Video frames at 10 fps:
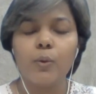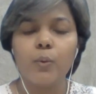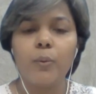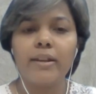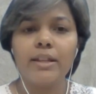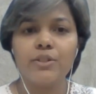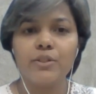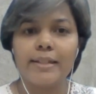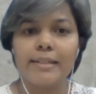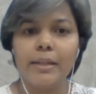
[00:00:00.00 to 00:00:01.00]
Very
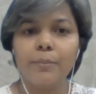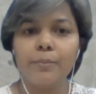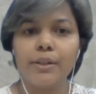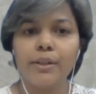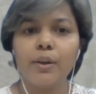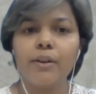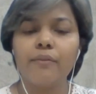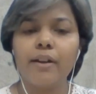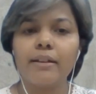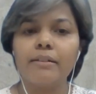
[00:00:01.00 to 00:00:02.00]
gently bring your
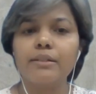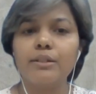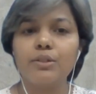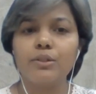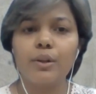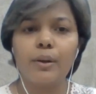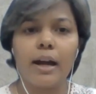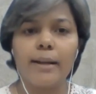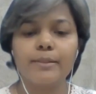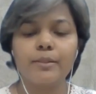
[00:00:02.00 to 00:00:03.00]
awareness into your
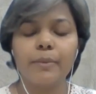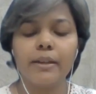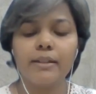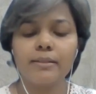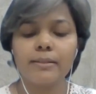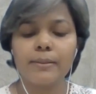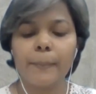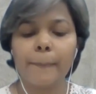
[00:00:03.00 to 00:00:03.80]
heart space.